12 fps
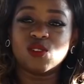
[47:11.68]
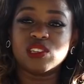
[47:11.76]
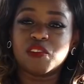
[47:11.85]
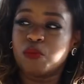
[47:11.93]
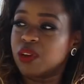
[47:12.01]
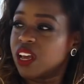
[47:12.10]
because
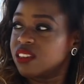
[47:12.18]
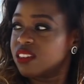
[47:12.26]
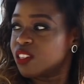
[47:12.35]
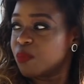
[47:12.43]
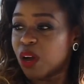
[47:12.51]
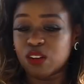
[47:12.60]
everybody has a
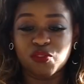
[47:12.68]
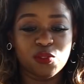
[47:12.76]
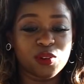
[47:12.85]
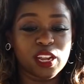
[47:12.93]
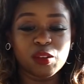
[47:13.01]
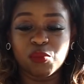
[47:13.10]

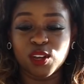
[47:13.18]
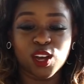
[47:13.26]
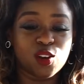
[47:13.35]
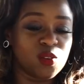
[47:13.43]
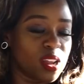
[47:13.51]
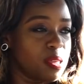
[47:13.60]
smartphone. Anybody
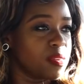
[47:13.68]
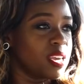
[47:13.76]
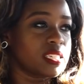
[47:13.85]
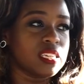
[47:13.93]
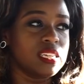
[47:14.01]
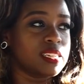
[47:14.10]
can do anything
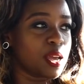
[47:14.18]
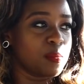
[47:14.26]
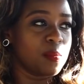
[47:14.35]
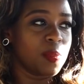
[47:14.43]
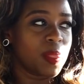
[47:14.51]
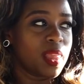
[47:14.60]
at any
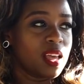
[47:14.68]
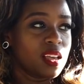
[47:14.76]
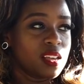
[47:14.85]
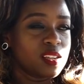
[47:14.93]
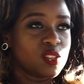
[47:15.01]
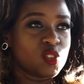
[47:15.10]
time.
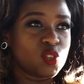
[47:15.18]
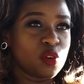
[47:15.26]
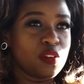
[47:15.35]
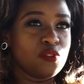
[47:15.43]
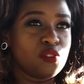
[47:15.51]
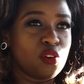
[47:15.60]
So
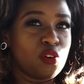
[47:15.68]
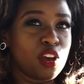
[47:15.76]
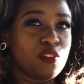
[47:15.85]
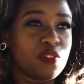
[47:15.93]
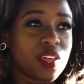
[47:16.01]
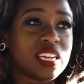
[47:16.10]
if you're
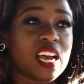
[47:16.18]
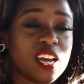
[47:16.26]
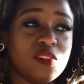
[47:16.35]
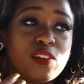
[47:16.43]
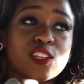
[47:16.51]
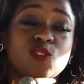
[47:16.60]
going for that
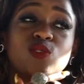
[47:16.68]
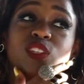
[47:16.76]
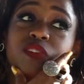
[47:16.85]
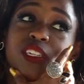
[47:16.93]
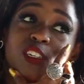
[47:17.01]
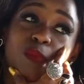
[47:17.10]
kind of
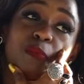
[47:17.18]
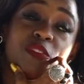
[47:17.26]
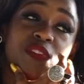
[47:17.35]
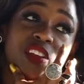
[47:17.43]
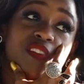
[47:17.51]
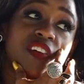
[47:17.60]
exclusivity, it might be
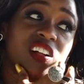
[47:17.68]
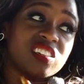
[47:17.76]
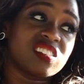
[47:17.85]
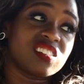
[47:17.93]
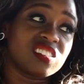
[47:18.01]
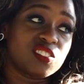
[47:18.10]
very
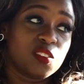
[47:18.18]
difficult.